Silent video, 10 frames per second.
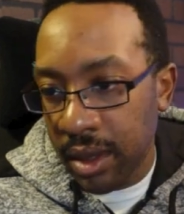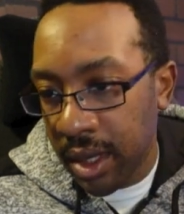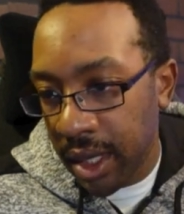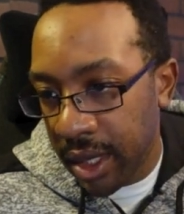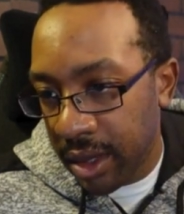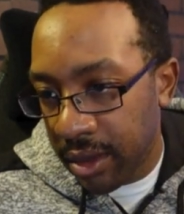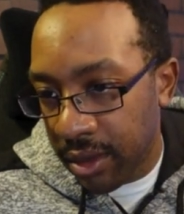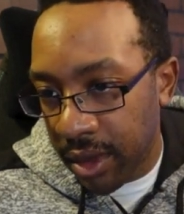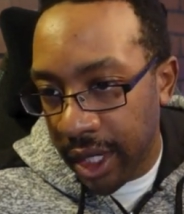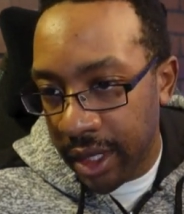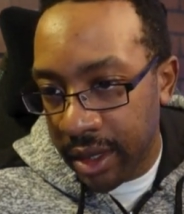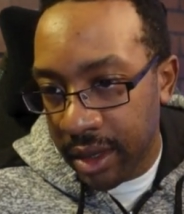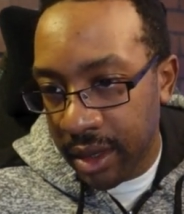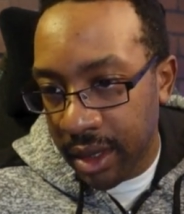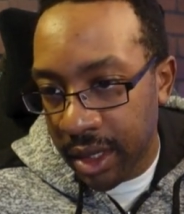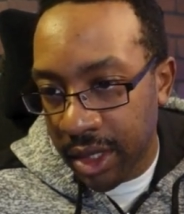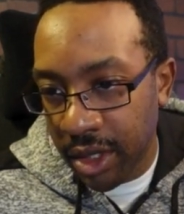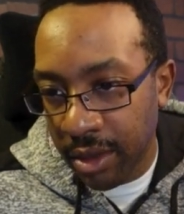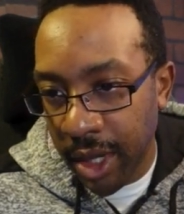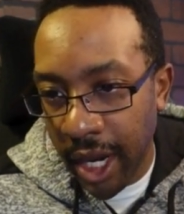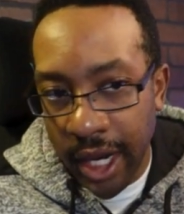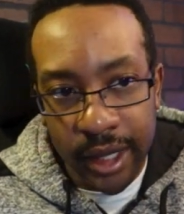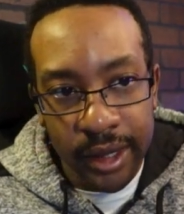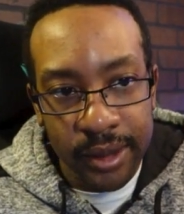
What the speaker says: Okay, great. Let's go back.